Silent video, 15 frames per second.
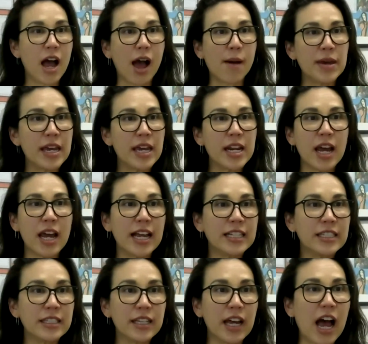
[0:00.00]
I mean,
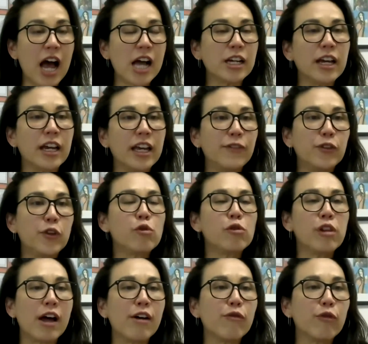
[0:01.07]
if you
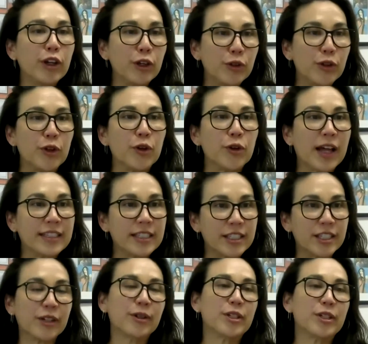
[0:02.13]
love what you do, that's a
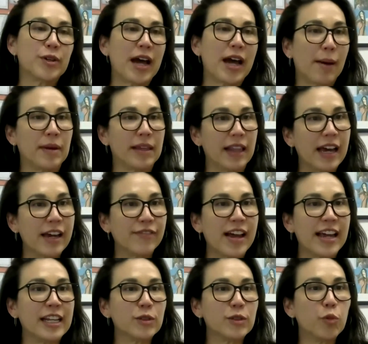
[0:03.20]
secret to a happy life.
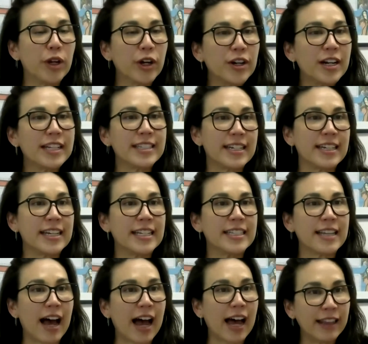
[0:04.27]
And as weird as it is,
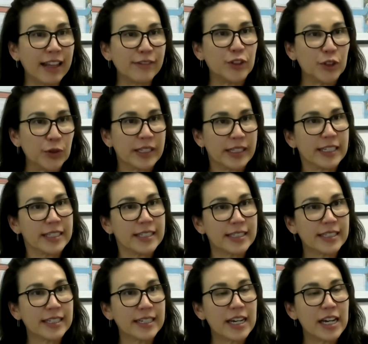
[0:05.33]
I love doing this.
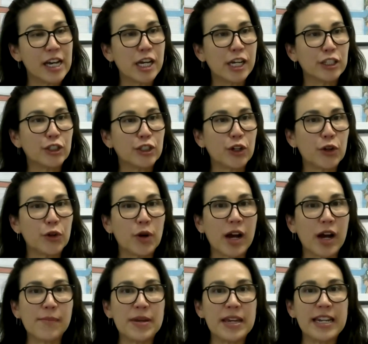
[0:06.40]
So,
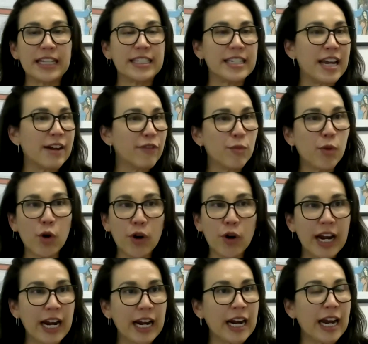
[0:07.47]
I mean, it's never
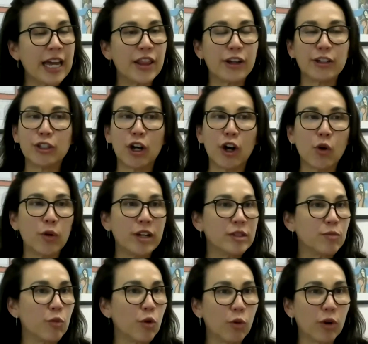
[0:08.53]
boring. There's always
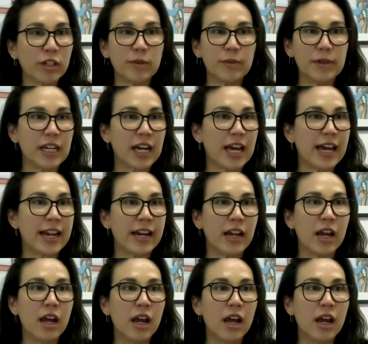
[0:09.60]
more work to be done.